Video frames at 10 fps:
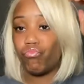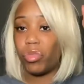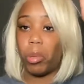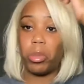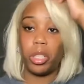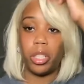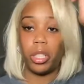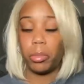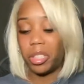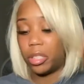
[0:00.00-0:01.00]
I'm
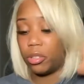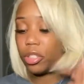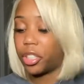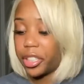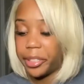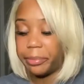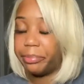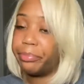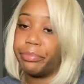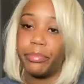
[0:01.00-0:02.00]
good on Shawty.
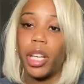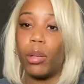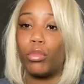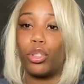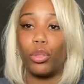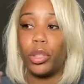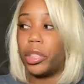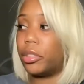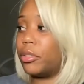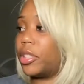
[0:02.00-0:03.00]
I'm so
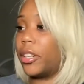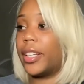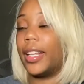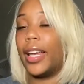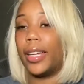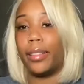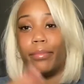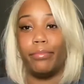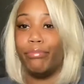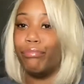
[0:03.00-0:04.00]
good on Shawty. Like,
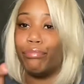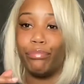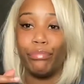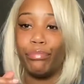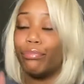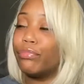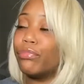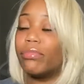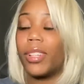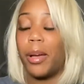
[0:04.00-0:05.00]

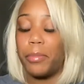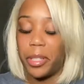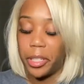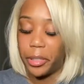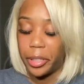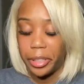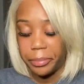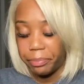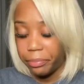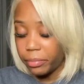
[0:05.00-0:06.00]
I'm good on her.